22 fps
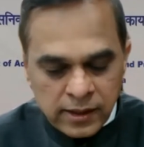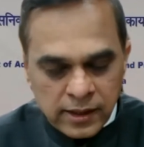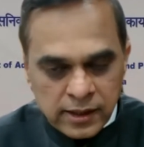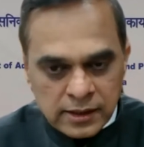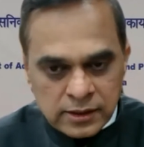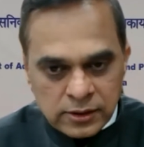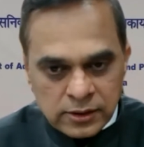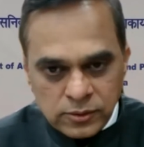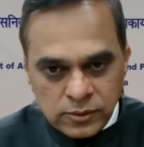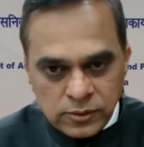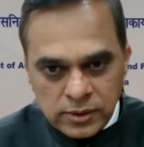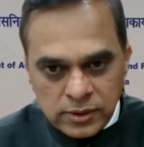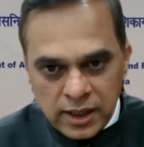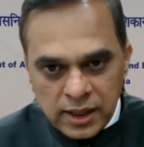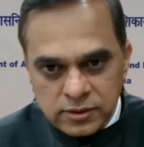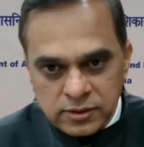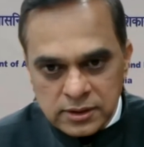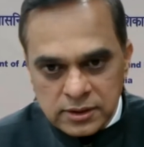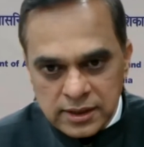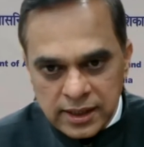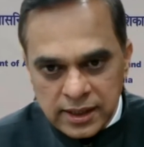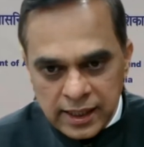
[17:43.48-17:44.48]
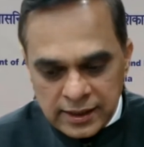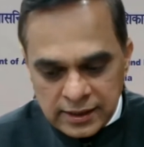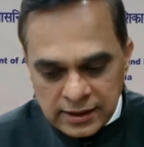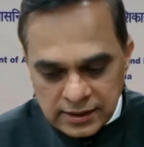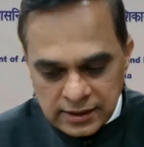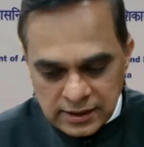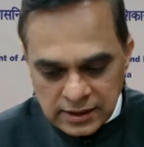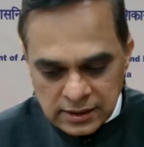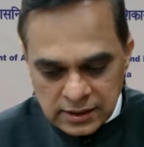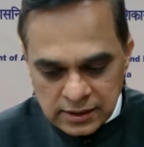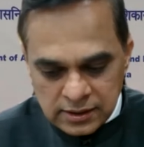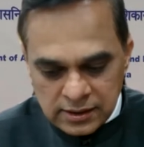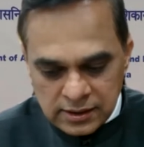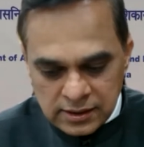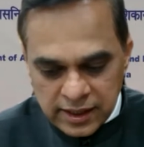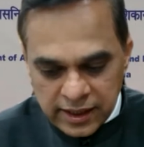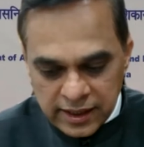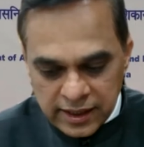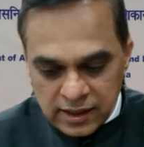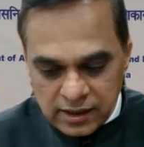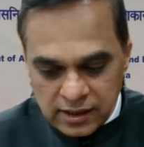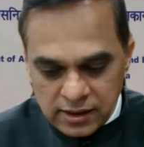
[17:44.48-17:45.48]
In 2019,
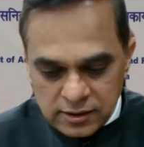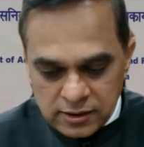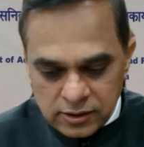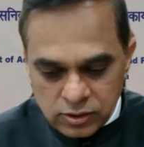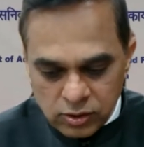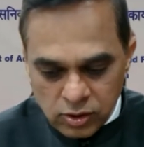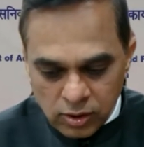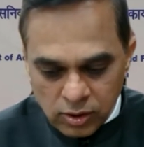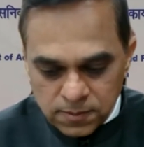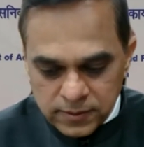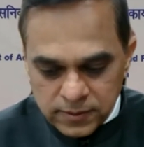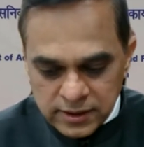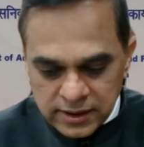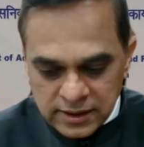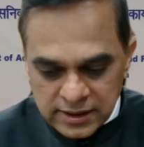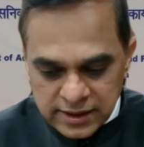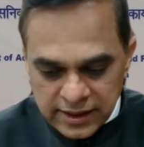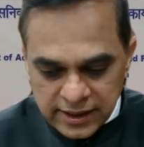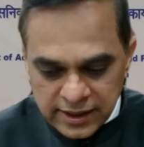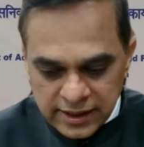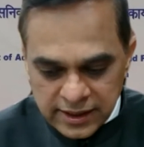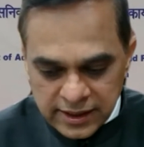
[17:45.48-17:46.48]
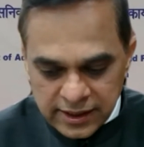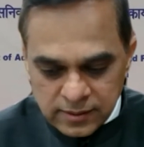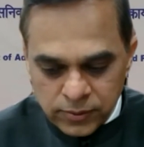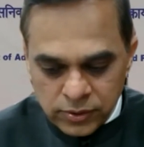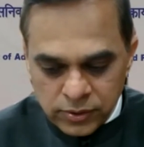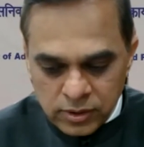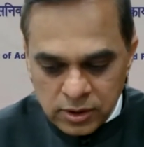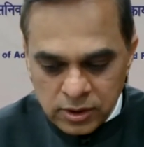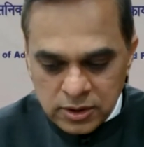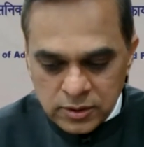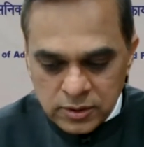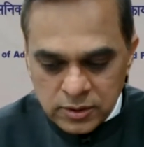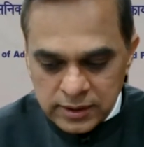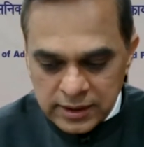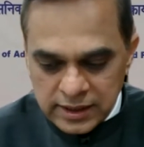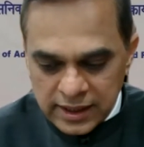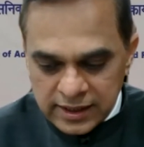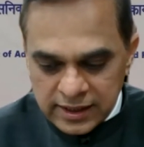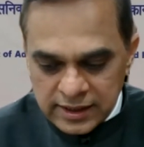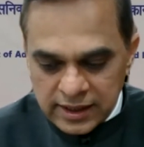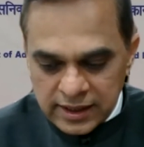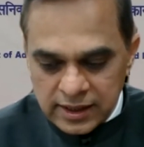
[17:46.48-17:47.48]
Kerala topped the state portals,
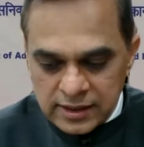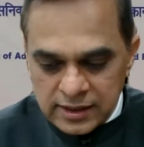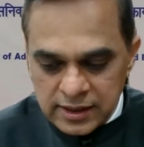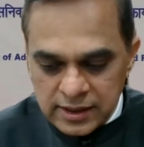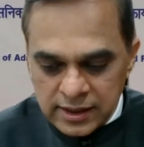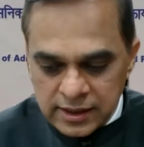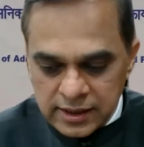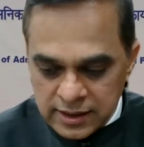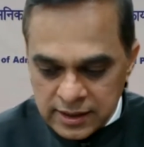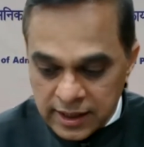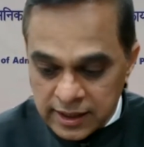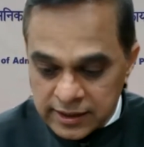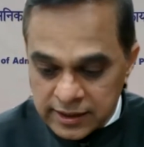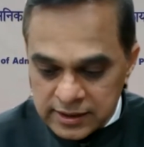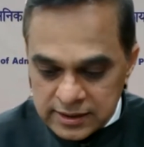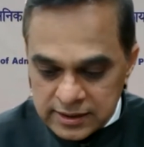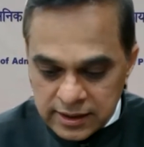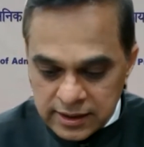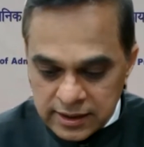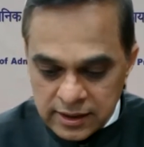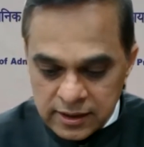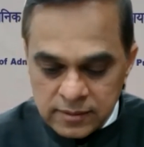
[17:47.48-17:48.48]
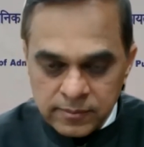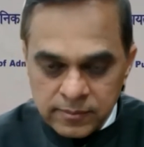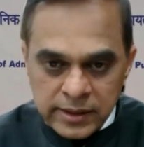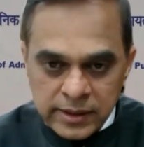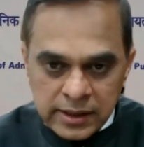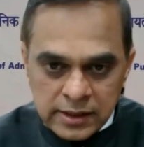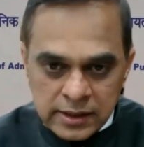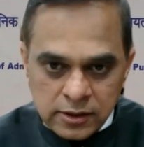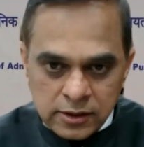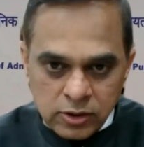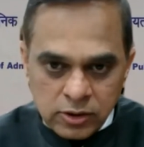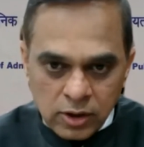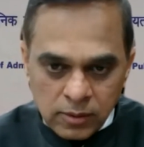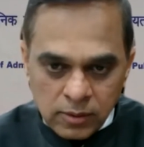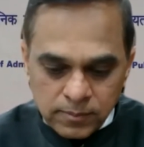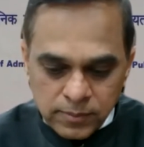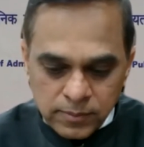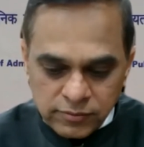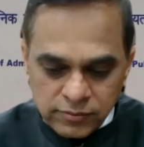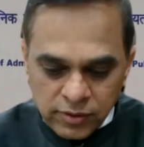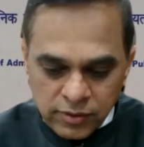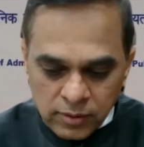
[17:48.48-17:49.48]
with Haryana and Rajasthan being the
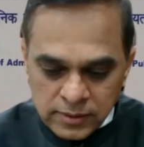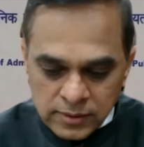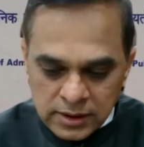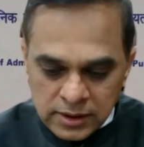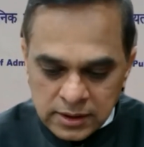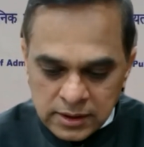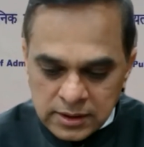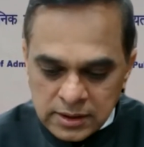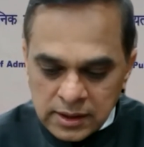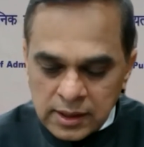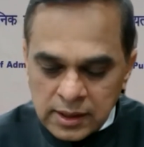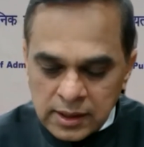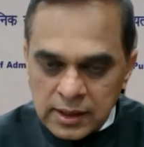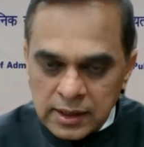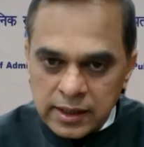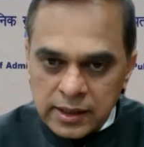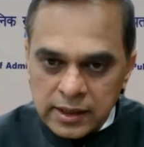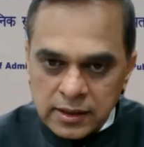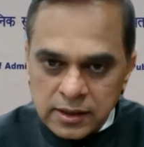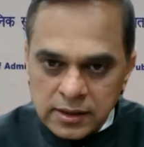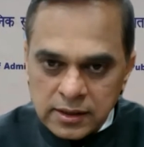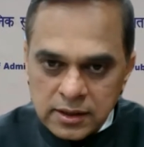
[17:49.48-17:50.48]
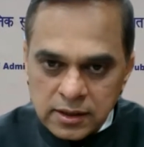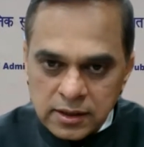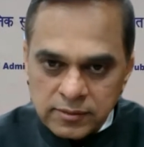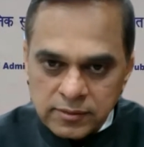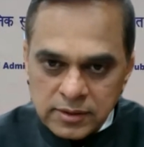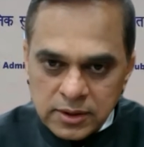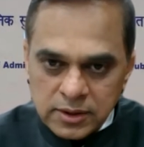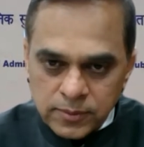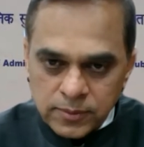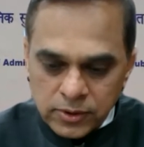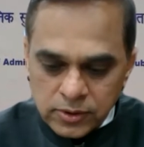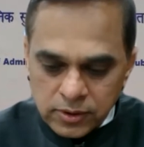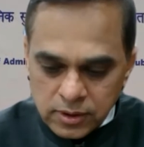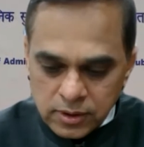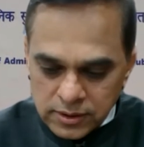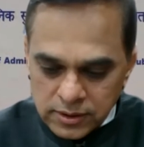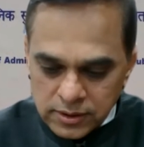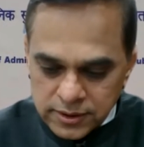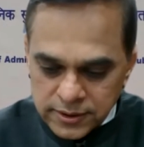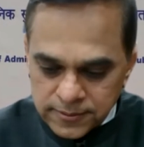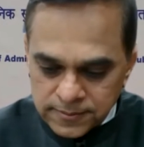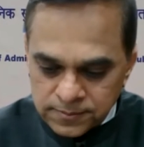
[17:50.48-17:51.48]
top performers in the service
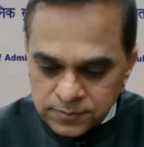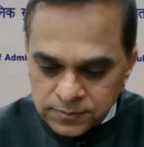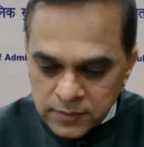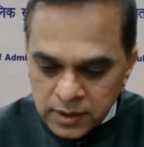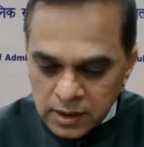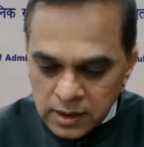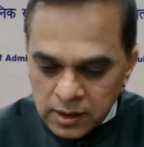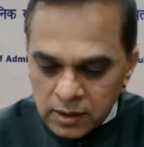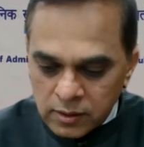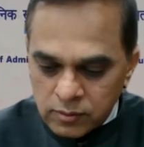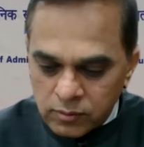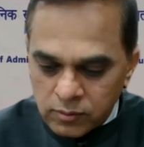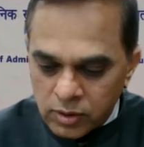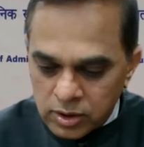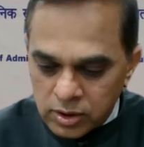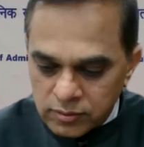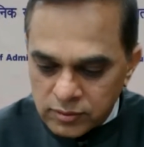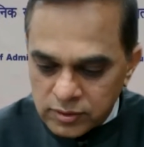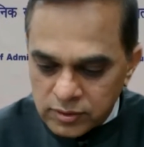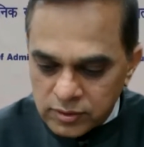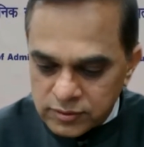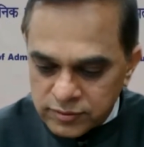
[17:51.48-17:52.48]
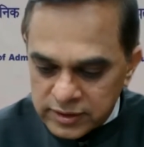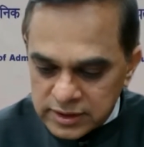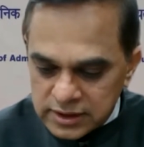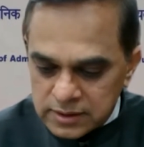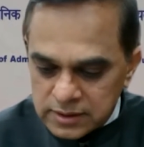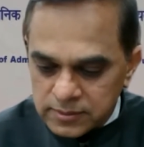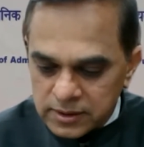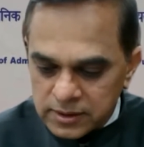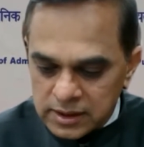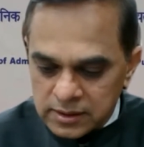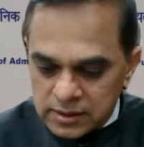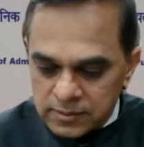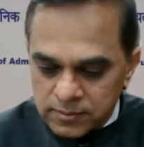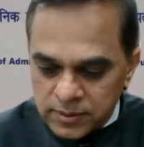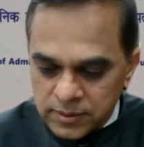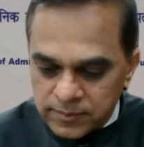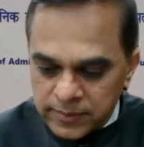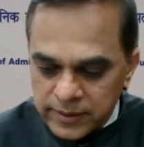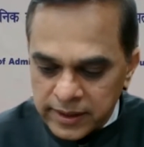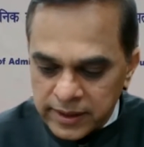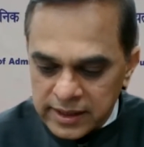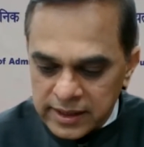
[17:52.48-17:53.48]
portals. What was visible in
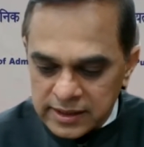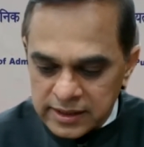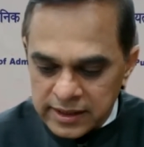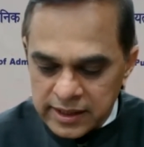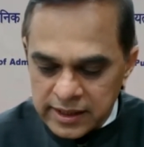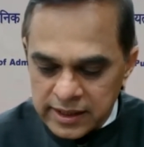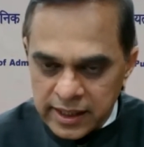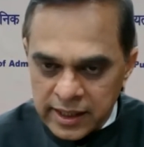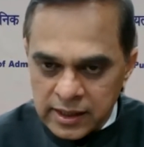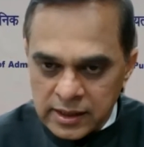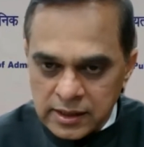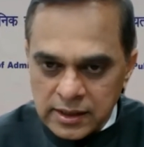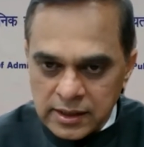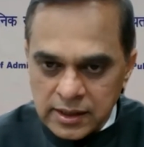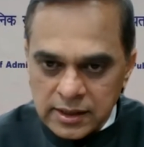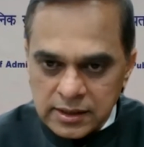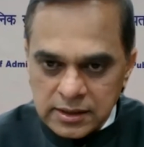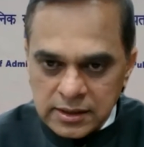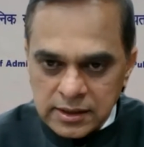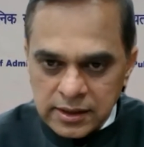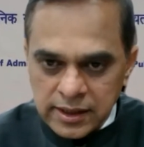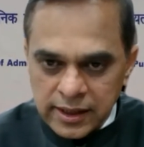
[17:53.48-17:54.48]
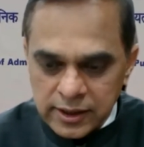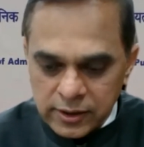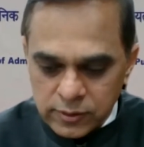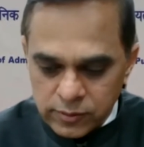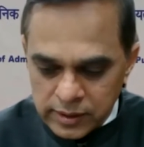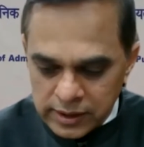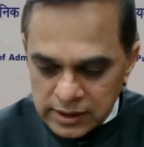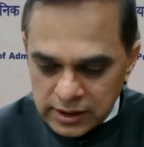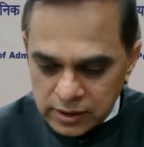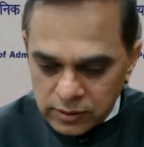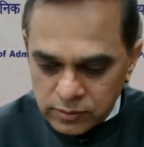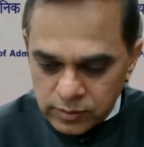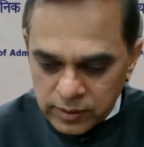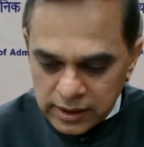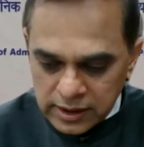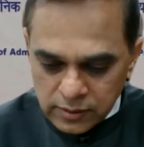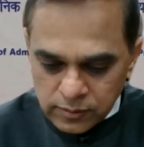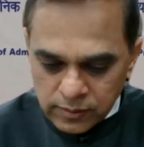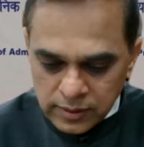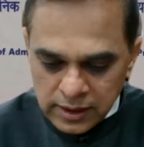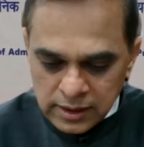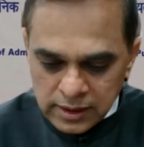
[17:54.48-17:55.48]
preparing the NESDA
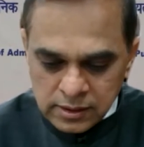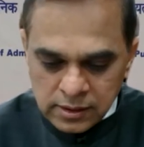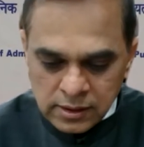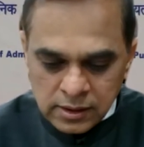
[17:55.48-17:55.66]
2021